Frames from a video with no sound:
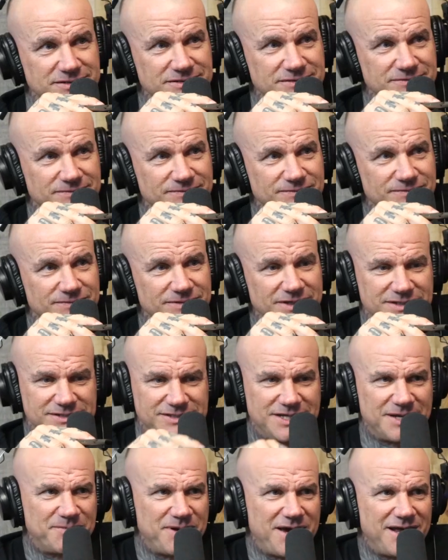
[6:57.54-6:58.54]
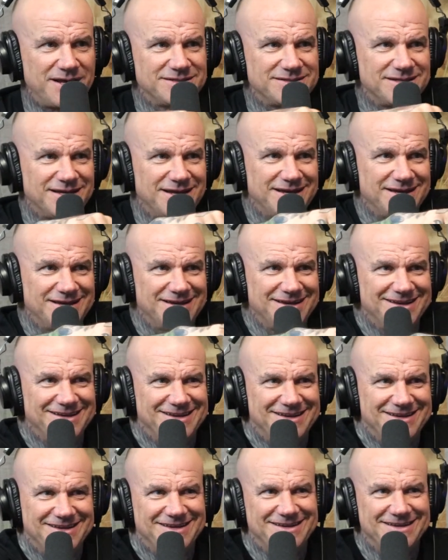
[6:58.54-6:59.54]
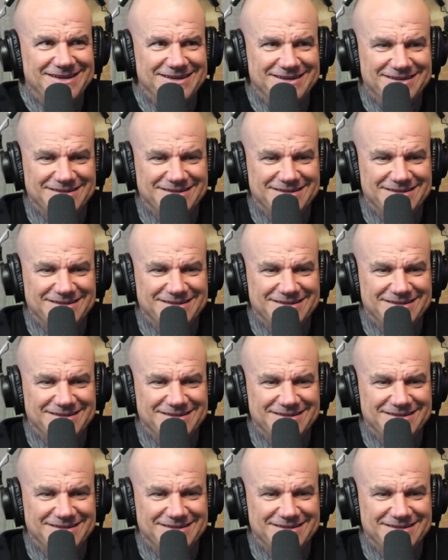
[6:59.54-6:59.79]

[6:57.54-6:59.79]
got that right. It's St. Patty's Day. St. Patty's Day.